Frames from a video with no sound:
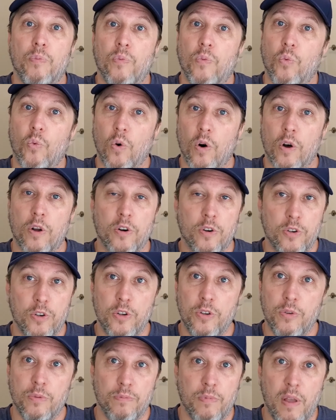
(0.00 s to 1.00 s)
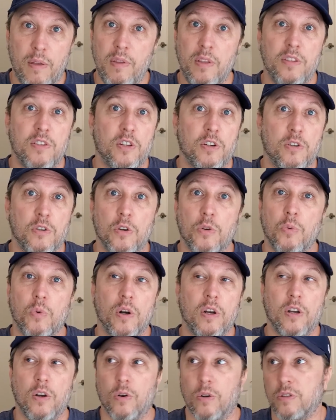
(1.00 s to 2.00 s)
1 or 2, maybe 0 to
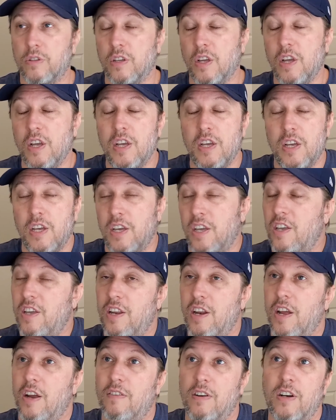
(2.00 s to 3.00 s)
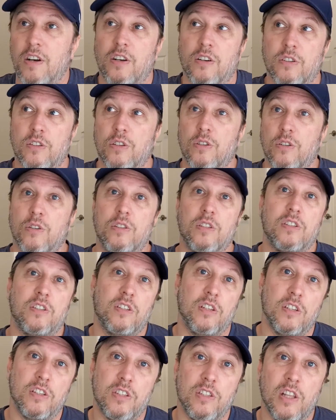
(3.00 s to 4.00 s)
1 goals. You never know. So
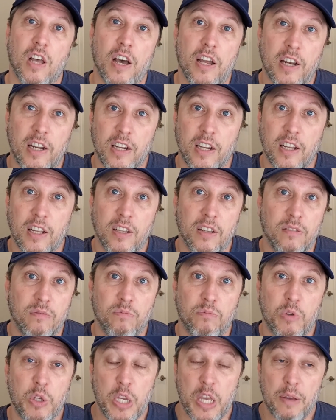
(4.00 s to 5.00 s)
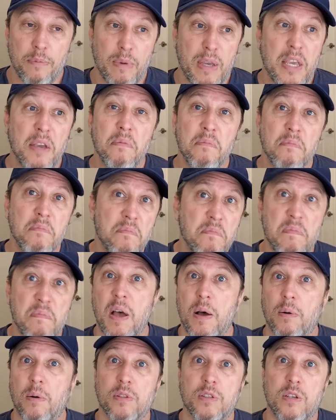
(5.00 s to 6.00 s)
it's not a gimme,
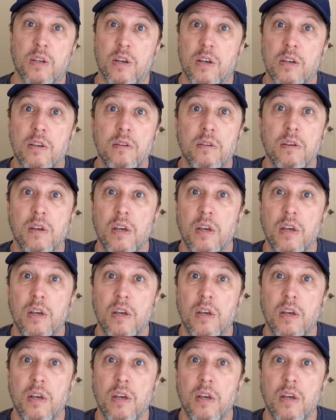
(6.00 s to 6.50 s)
I will say.